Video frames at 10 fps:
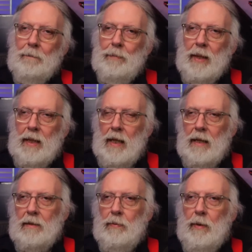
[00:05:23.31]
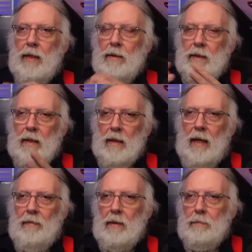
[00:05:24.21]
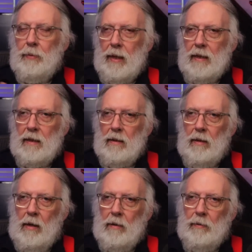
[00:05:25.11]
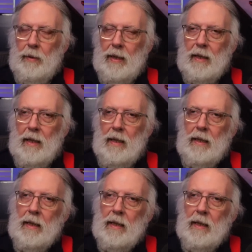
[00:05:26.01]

because Windows 11 brings along with it